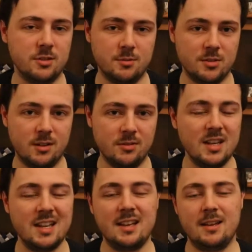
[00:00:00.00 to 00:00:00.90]
stuff,
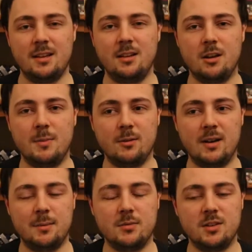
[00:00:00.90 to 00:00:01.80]
you know, about what
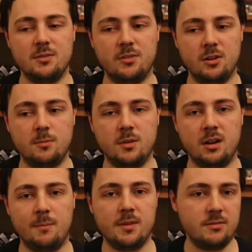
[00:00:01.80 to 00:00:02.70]
happens in the
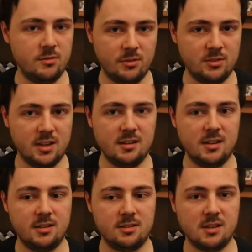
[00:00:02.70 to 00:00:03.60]
film. If you've not seen
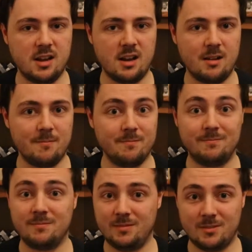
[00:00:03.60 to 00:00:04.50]
this,
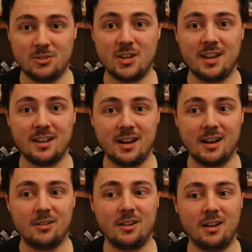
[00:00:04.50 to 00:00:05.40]
check it
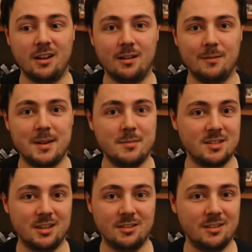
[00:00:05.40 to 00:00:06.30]
out. Let me
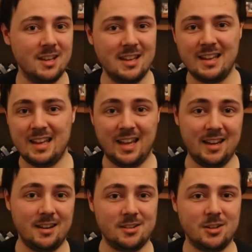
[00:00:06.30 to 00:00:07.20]
tell you,
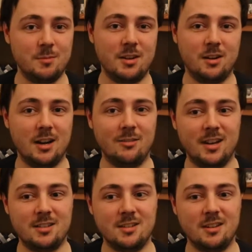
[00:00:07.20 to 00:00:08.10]
hint, it's going to be a high
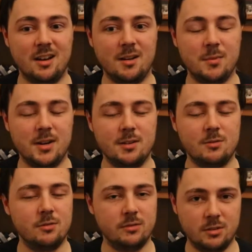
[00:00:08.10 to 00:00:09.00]
rating by the end of
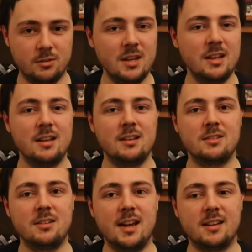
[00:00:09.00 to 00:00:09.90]
the review.
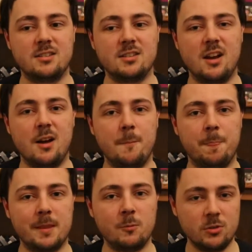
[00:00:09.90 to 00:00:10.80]
So yes,
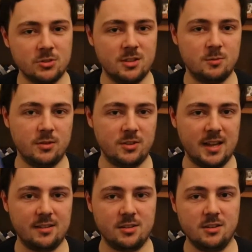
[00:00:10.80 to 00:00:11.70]
watch this once
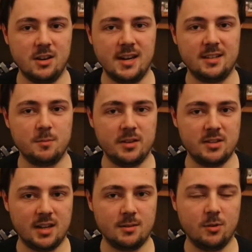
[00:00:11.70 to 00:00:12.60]
again tonight, my
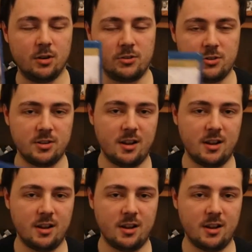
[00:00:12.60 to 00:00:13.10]
second watch,